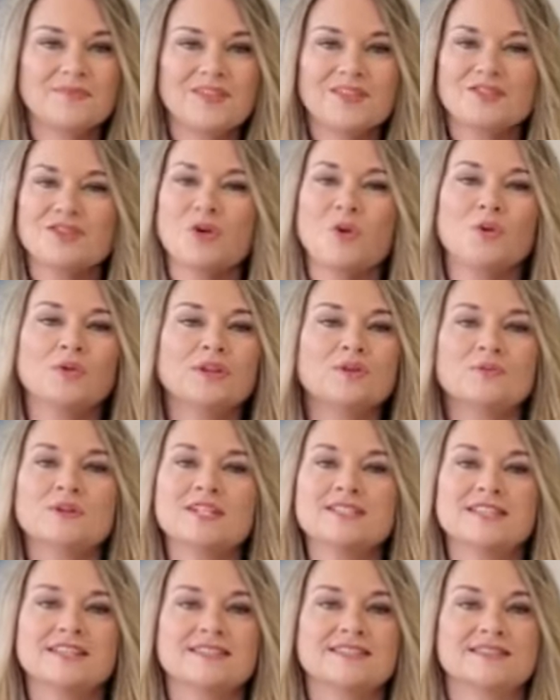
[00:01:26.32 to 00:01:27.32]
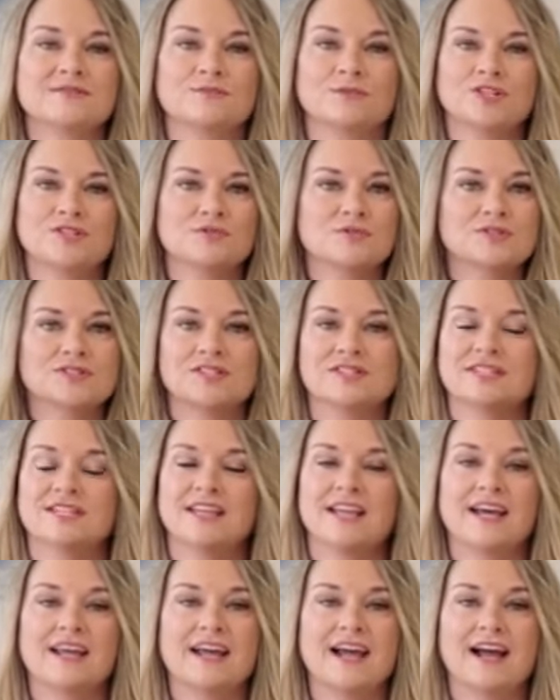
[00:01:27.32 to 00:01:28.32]
The only resources
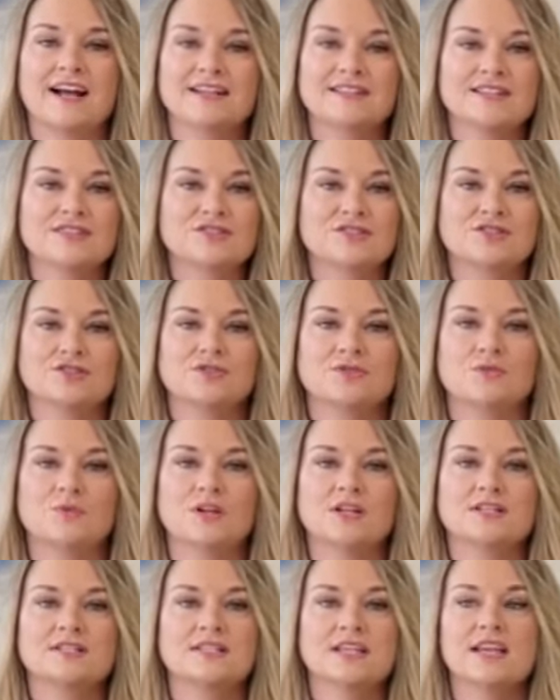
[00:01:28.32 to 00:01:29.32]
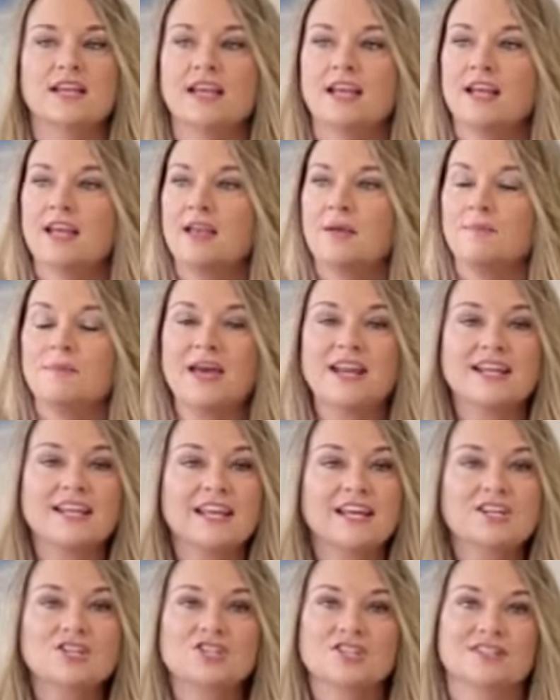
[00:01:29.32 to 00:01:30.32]
he had access to was
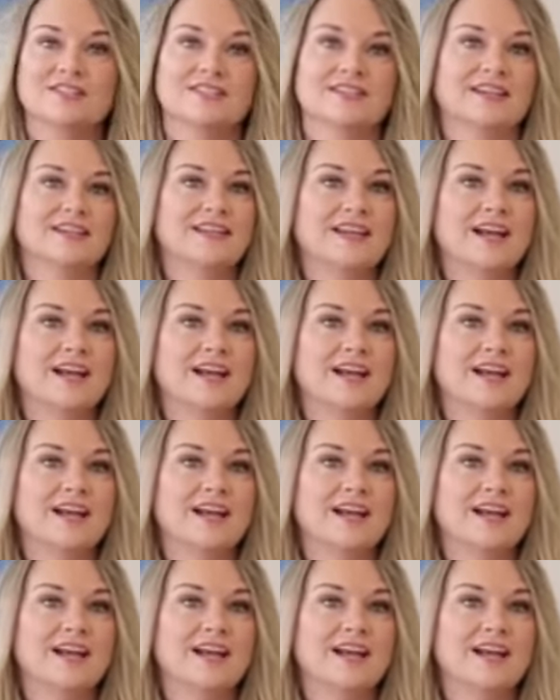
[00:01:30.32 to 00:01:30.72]
medications like